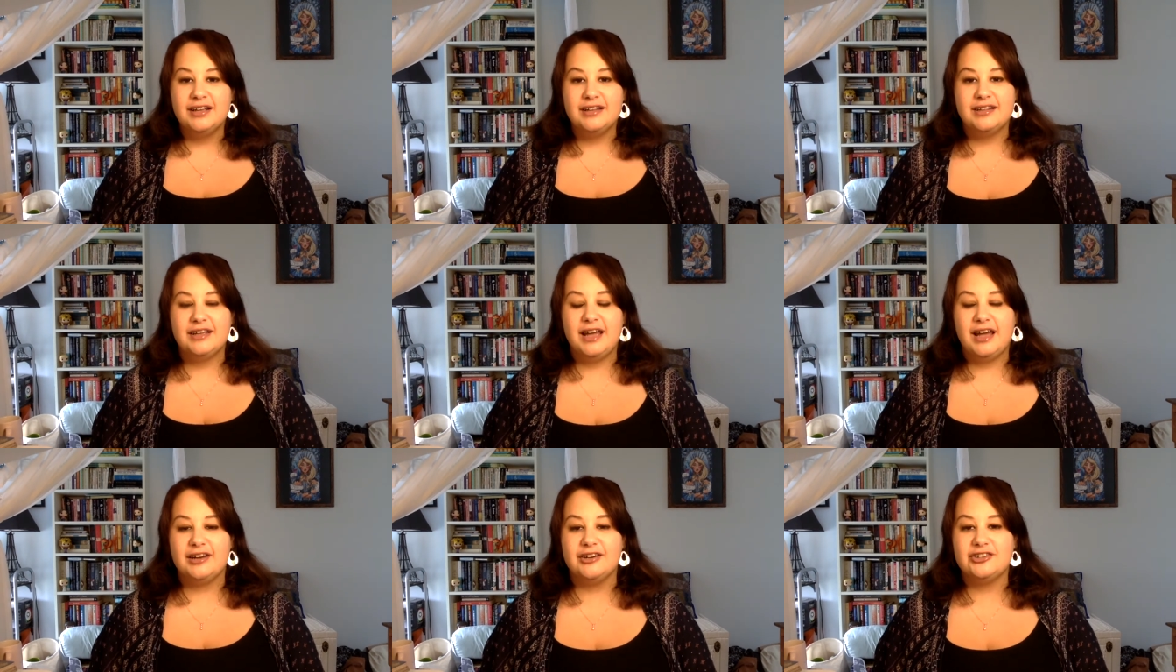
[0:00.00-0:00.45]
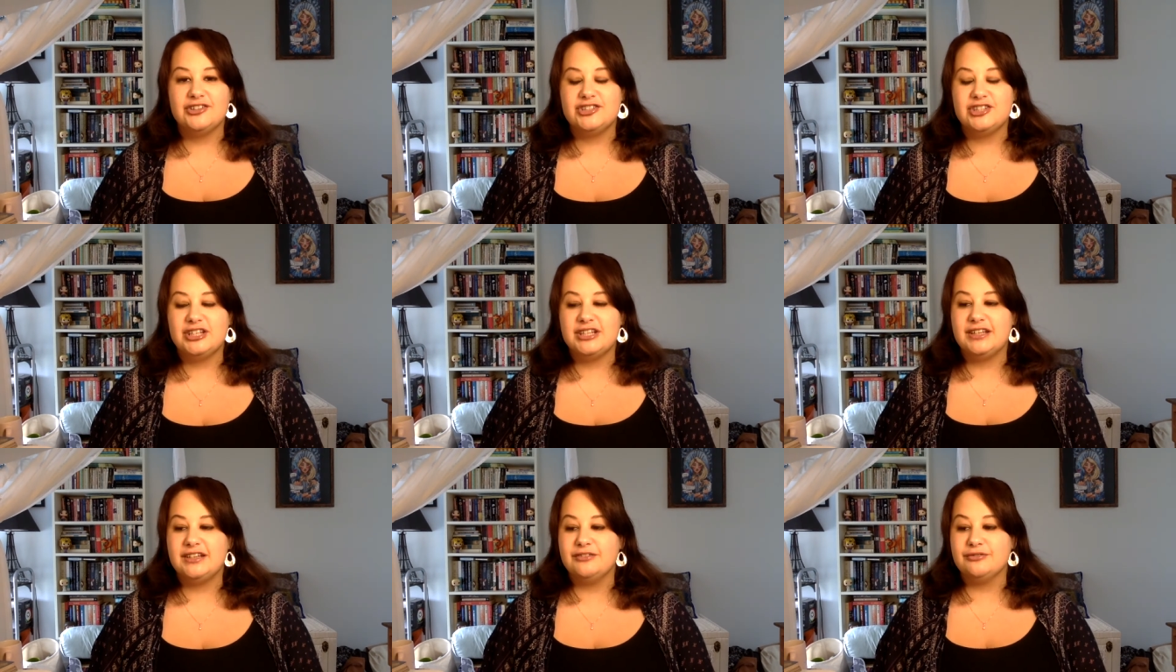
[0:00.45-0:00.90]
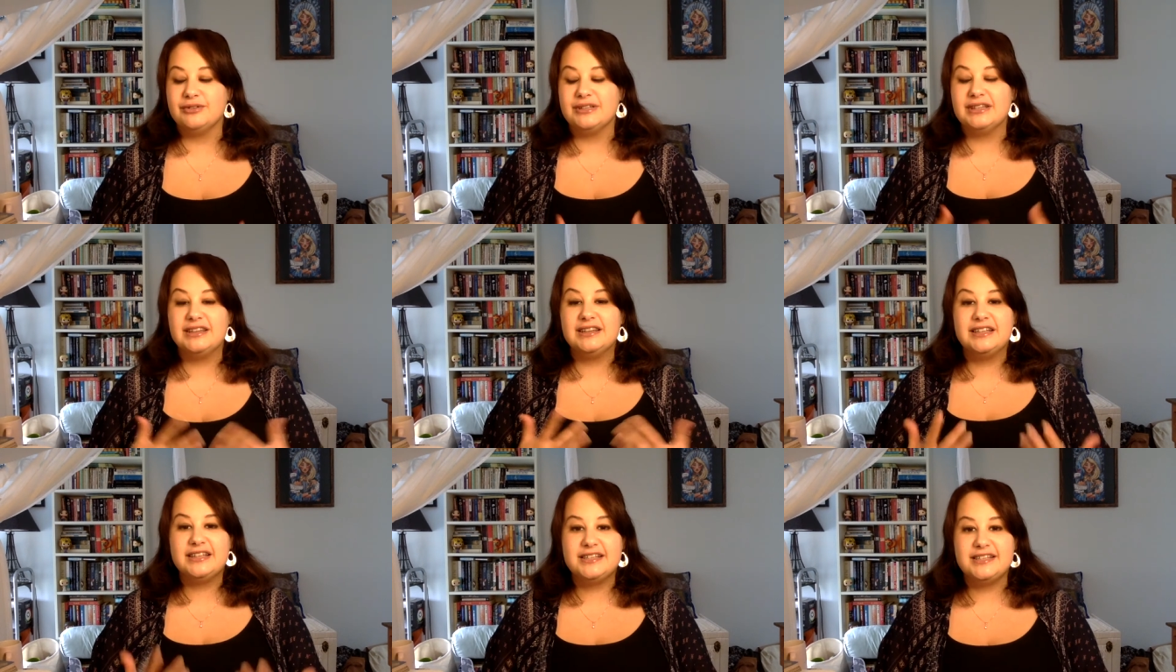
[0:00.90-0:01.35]
the energy
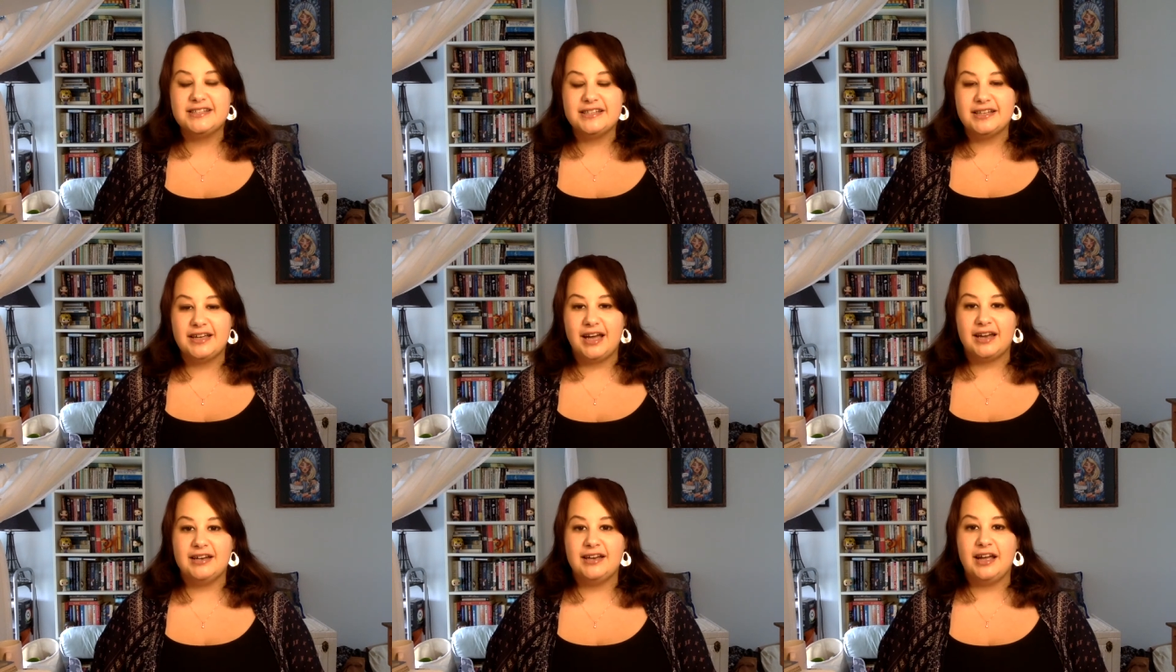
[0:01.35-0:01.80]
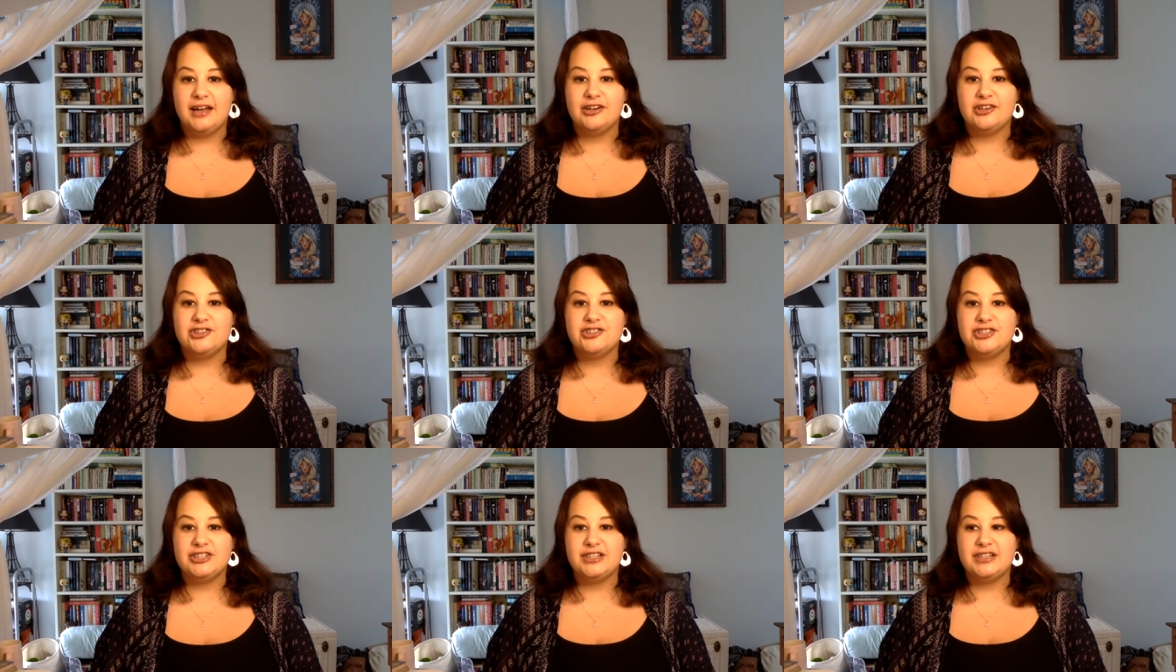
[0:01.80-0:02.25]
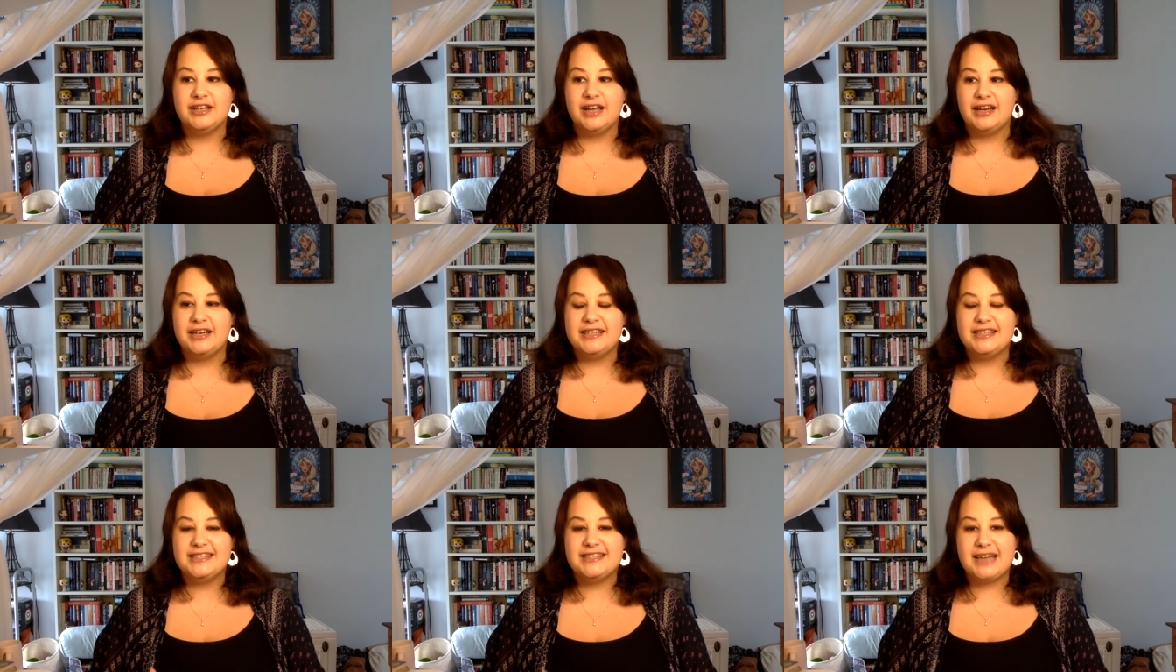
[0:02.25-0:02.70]
releasing any energy,
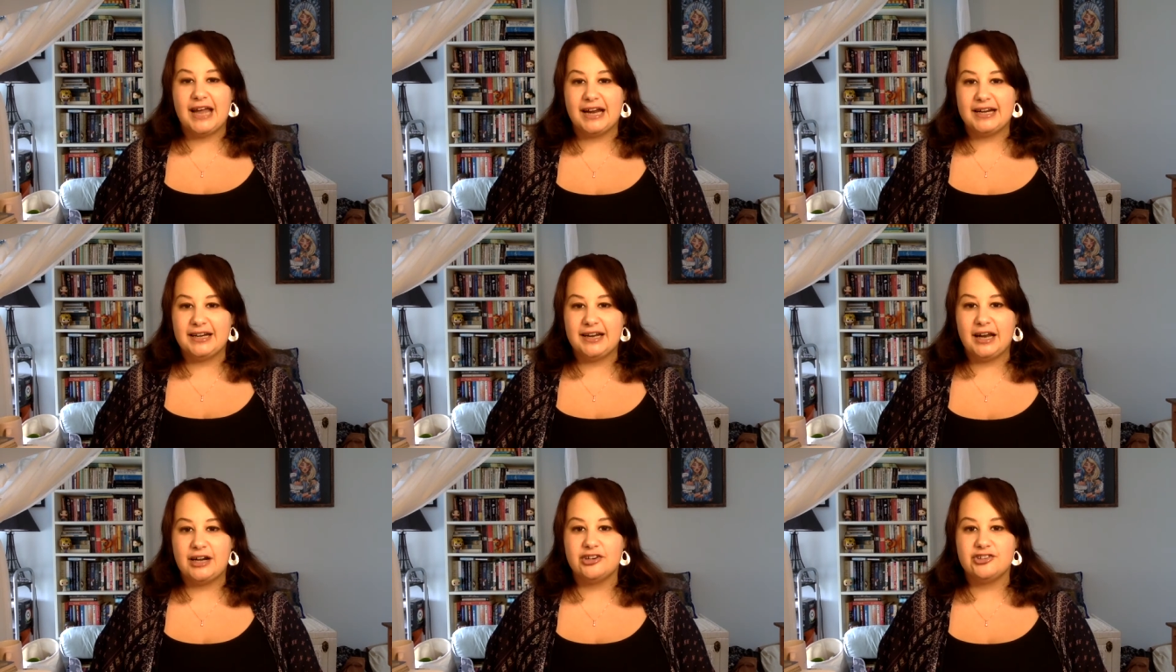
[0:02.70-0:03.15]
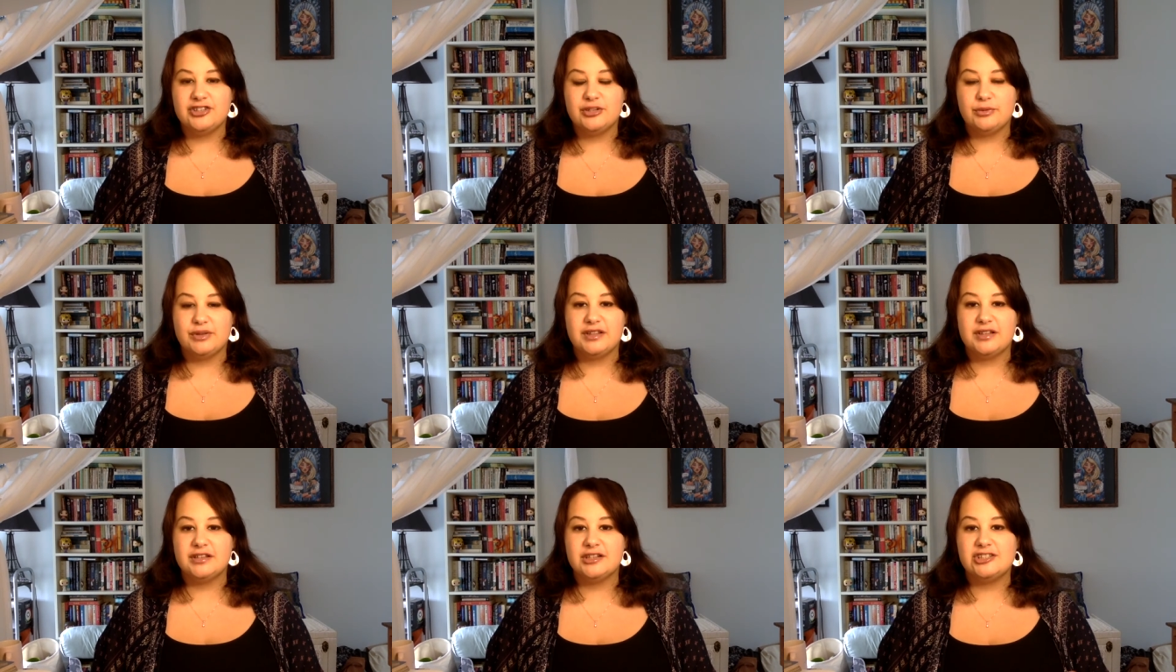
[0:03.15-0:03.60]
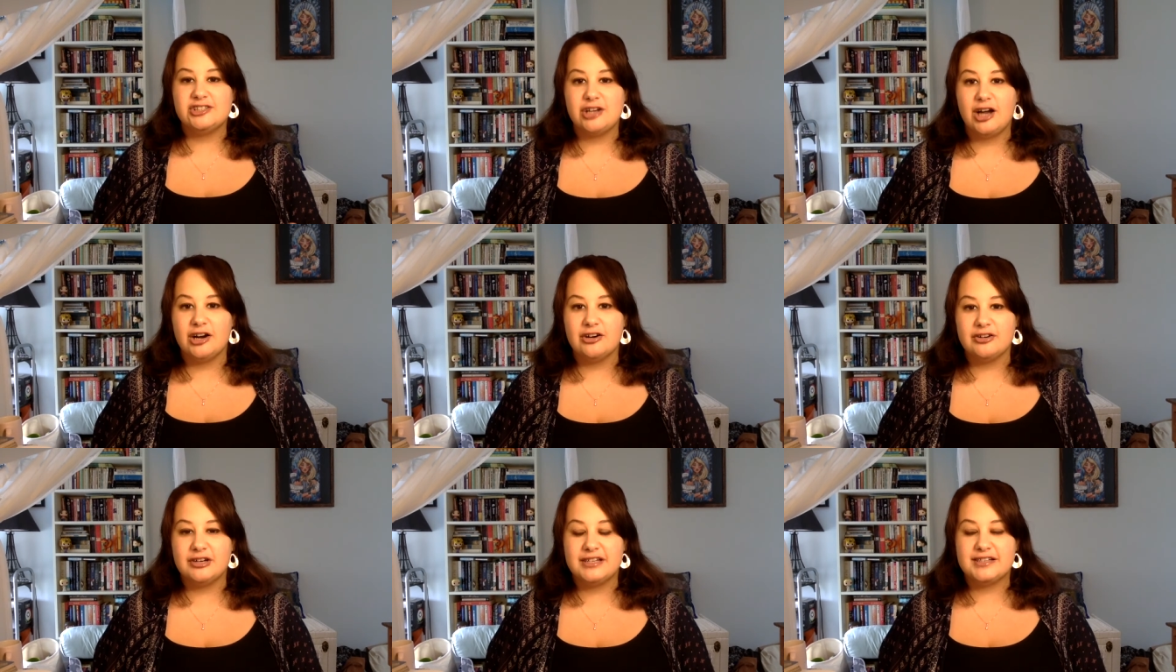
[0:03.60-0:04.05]
any stagnant energy within the
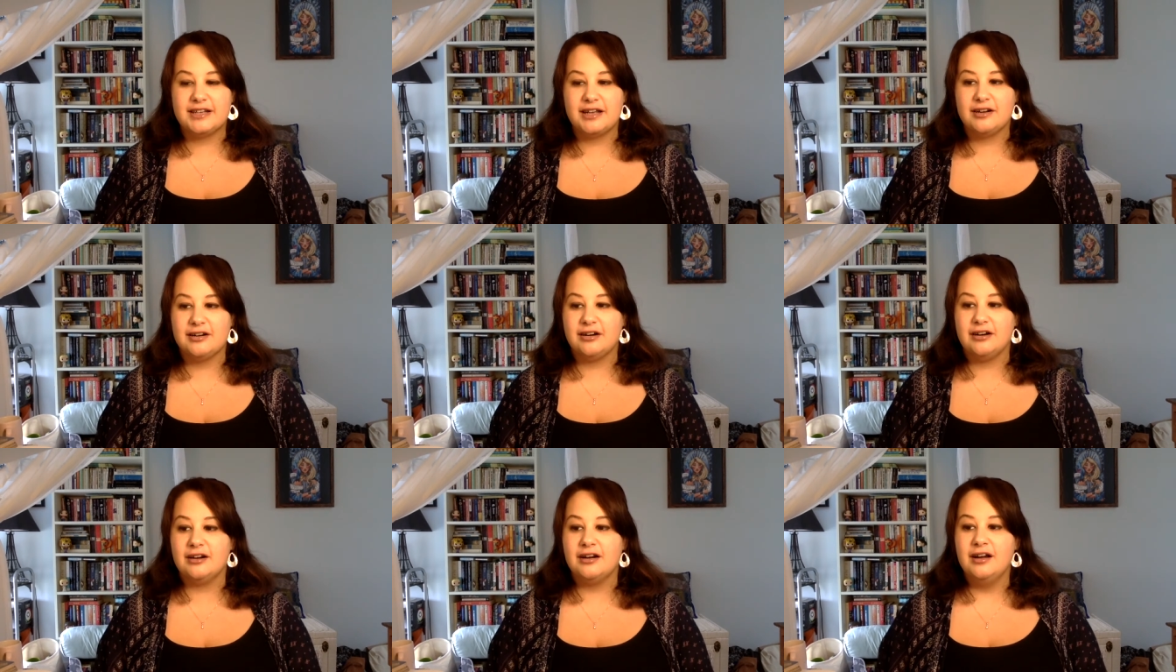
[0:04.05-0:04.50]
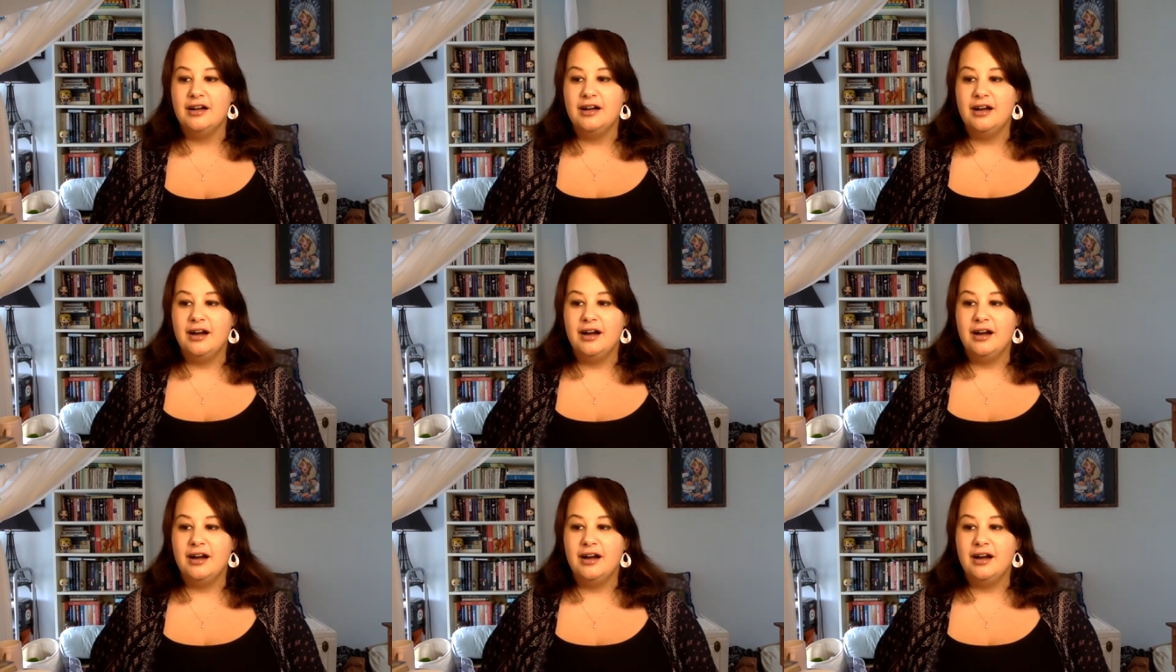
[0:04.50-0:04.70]
chakras that are